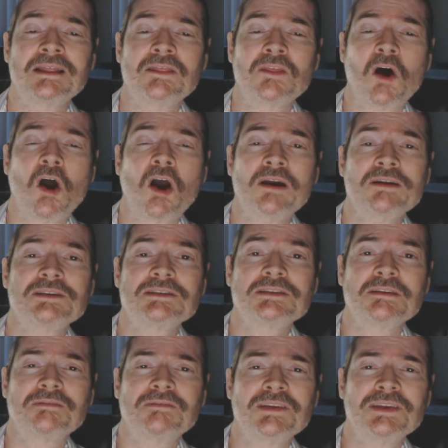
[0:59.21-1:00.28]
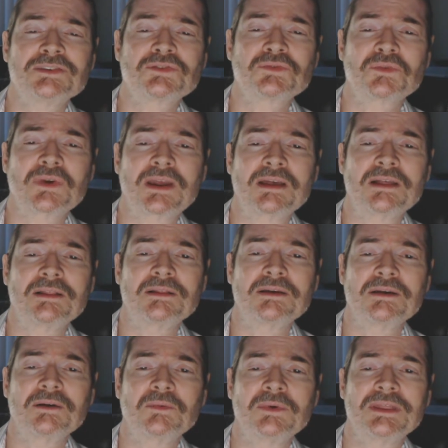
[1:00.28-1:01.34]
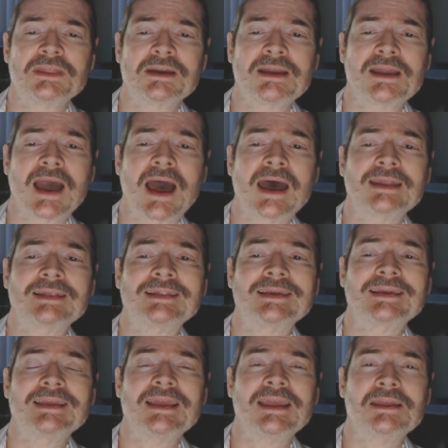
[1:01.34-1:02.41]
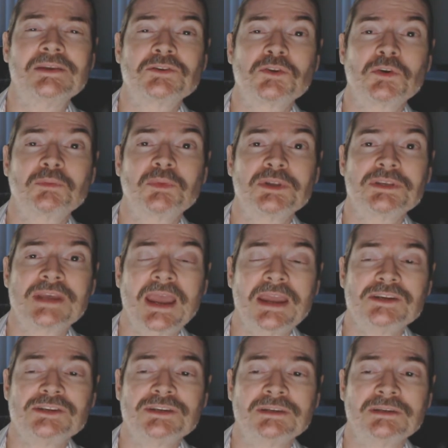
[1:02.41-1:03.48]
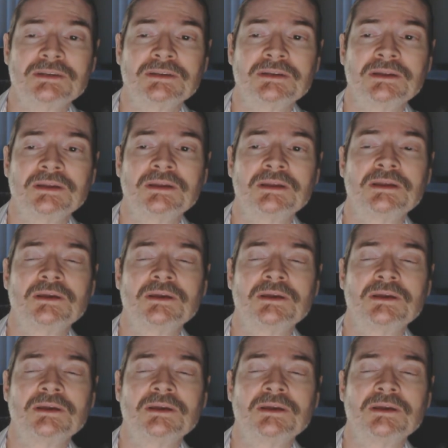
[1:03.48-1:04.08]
the hearts of Israel with the godly interpretation,